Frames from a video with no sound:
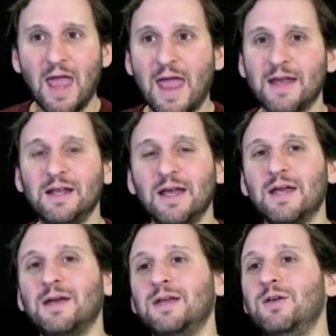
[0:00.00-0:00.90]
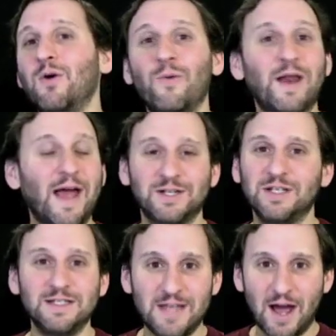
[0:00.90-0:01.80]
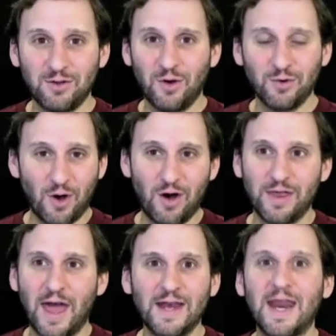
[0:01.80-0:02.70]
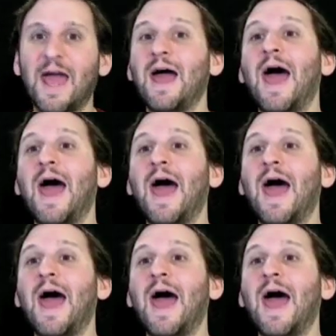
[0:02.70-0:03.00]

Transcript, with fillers: and you don't want to actually download all that and